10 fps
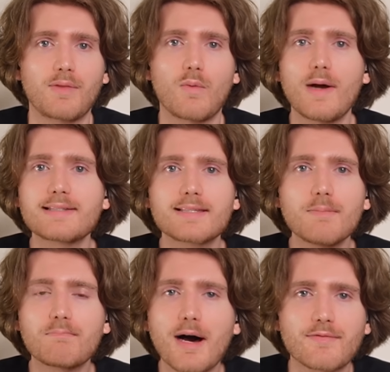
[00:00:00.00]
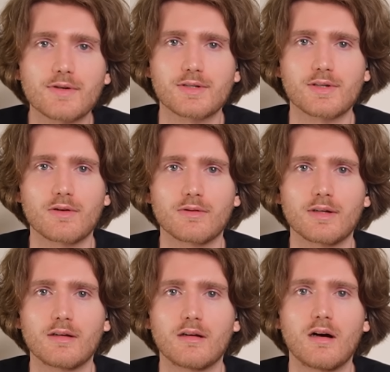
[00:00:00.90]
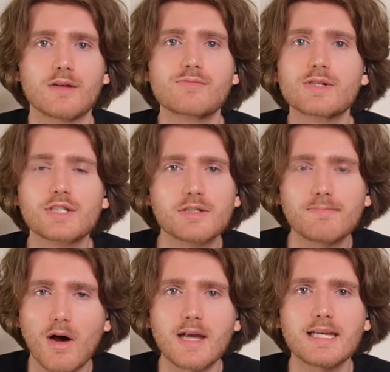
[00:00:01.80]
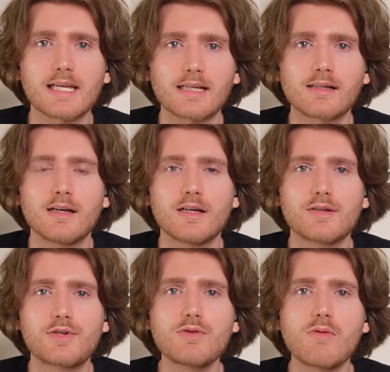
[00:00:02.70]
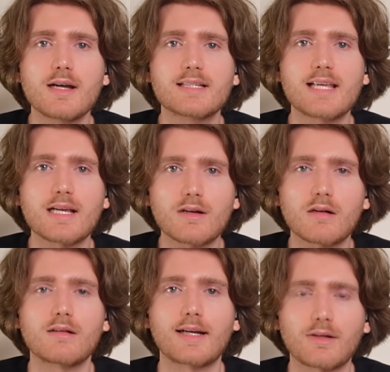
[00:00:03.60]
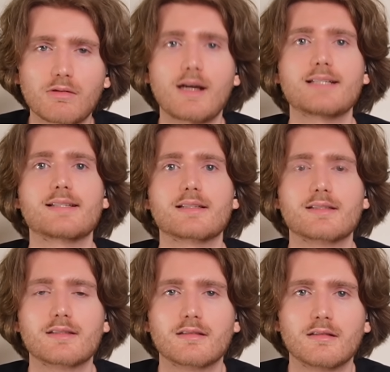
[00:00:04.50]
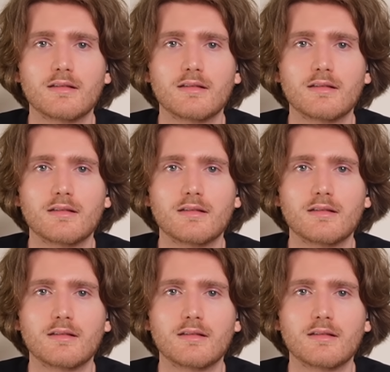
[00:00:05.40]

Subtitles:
What's the buffer zone on responding to what is a current crisis?